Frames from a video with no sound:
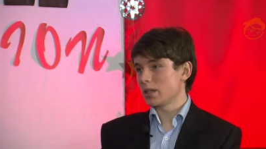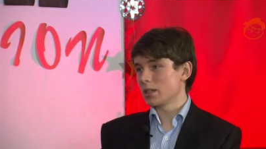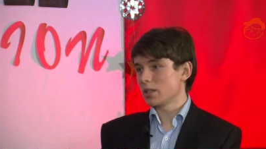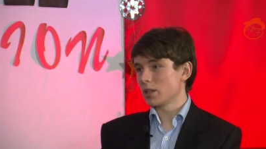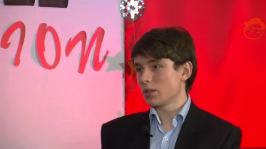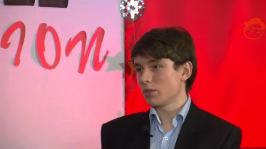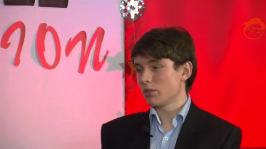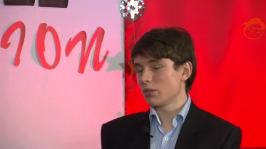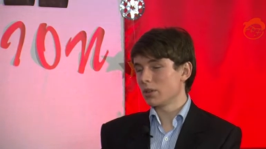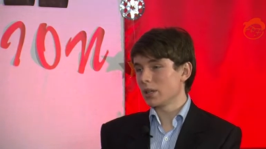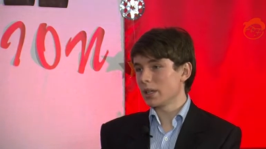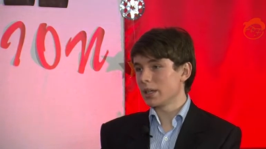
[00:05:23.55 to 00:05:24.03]

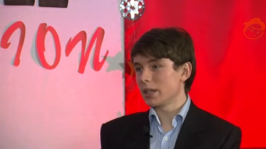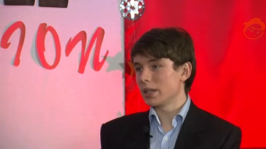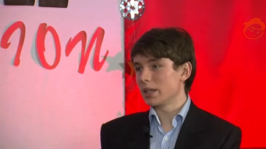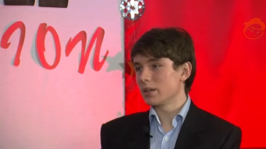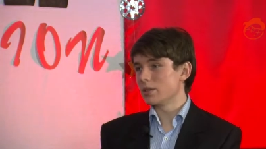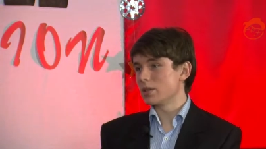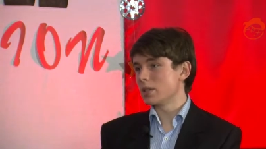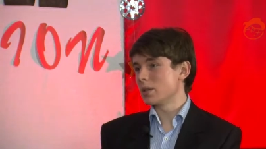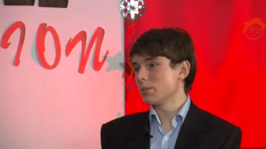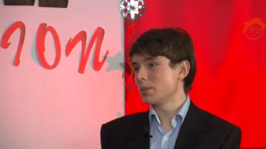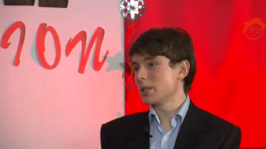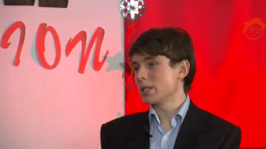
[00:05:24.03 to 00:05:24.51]
So it really
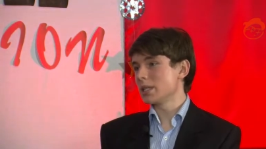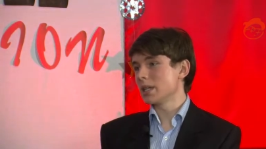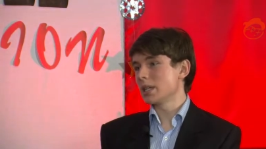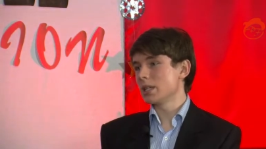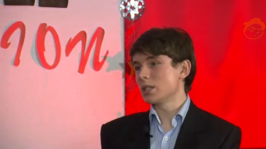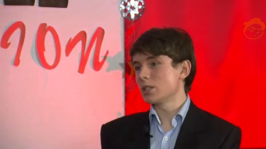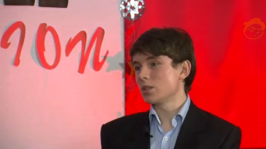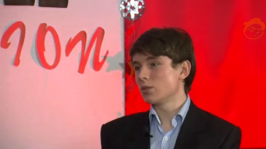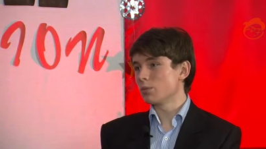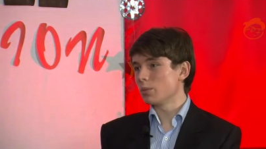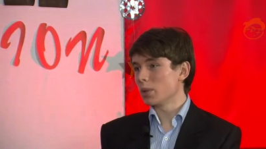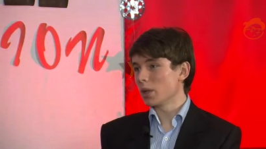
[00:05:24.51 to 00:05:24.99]
gives them a
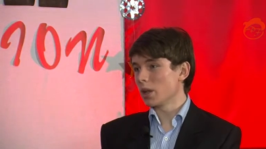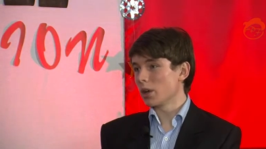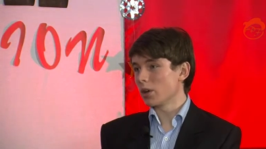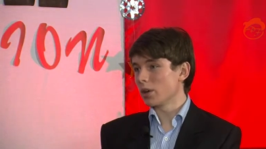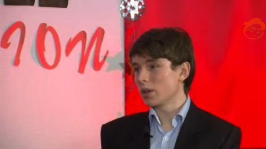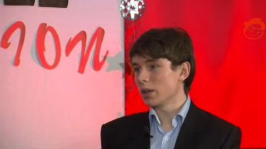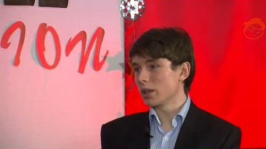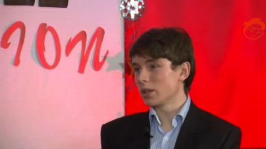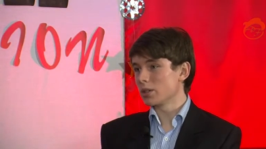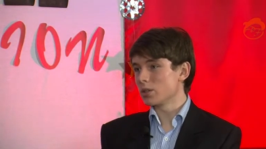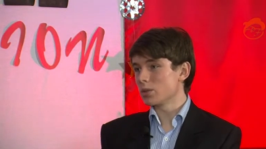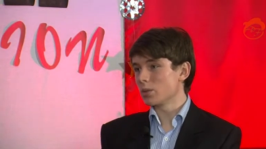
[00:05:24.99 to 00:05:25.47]
sense of
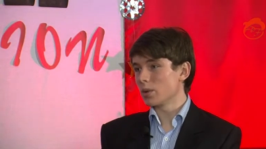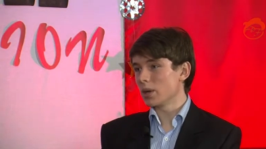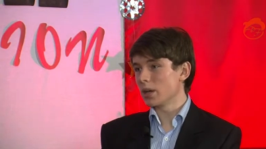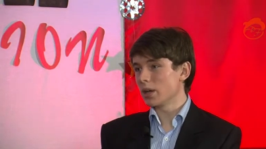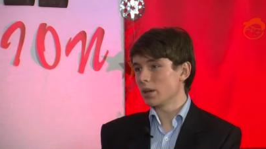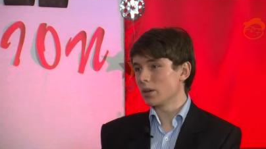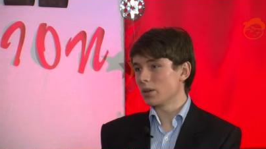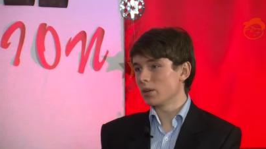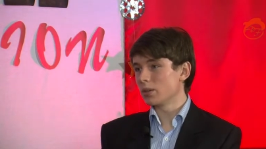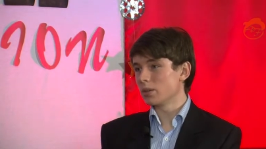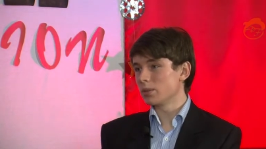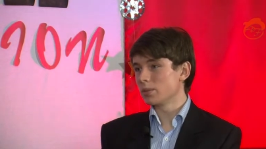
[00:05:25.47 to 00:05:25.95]
belonging as
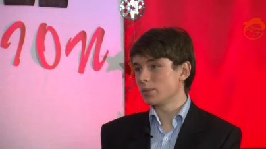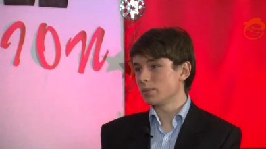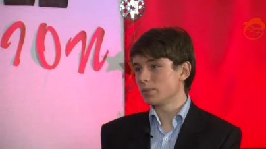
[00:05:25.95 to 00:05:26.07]
well.